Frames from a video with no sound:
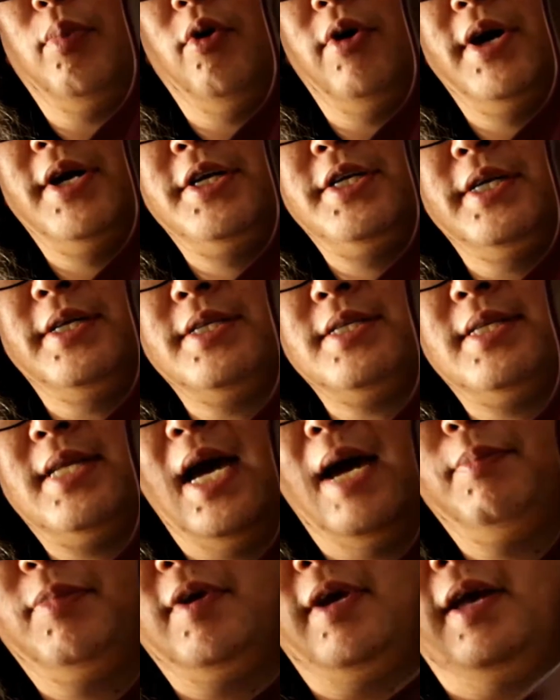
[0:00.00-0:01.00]
bridge and
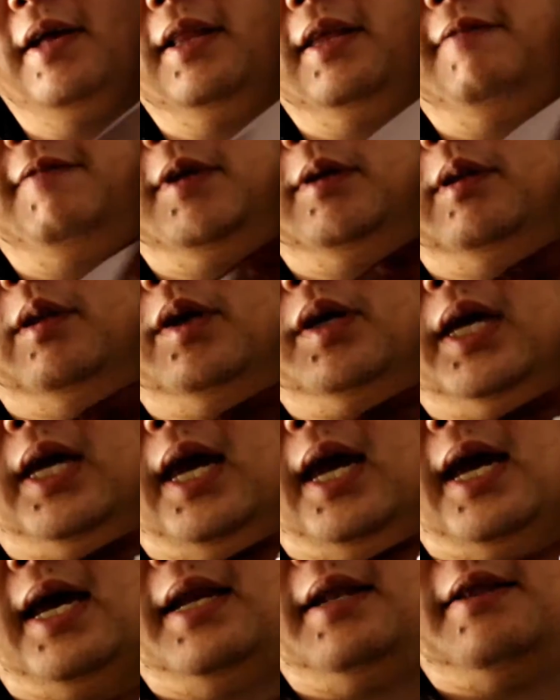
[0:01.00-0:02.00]
stop tail, if you look
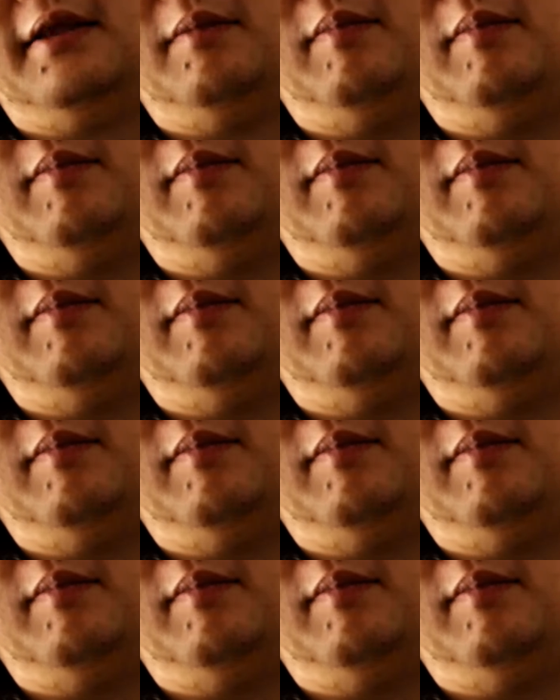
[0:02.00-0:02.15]
at the